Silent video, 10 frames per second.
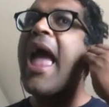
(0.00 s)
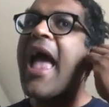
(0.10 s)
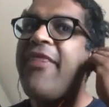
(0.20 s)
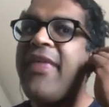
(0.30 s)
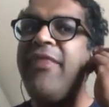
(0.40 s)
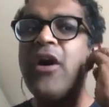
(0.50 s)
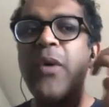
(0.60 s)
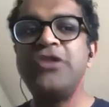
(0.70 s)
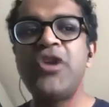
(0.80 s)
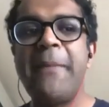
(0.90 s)
And then the
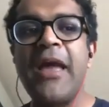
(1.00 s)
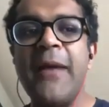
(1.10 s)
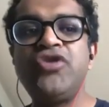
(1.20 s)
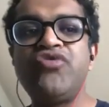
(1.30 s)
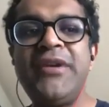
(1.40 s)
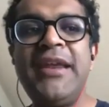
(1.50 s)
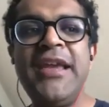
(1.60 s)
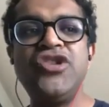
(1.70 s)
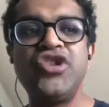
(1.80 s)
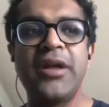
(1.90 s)
question becomes
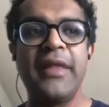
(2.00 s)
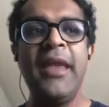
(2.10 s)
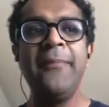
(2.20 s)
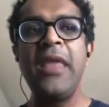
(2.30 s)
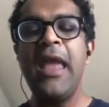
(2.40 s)
strategically,